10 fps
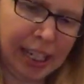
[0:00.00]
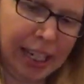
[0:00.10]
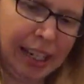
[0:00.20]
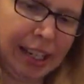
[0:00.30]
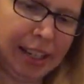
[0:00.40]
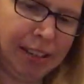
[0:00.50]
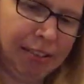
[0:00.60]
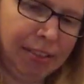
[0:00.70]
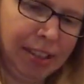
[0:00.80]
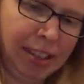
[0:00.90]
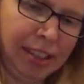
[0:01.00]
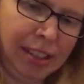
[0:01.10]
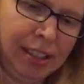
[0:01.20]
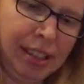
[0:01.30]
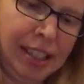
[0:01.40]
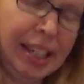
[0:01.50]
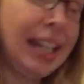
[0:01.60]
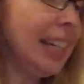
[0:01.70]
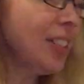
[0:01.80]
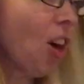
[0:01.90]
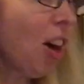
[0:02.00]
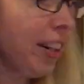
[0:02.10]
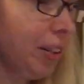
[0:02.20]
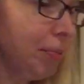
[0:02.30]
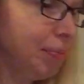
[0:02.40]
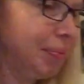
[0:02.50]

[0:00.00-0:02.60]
have is Autumn.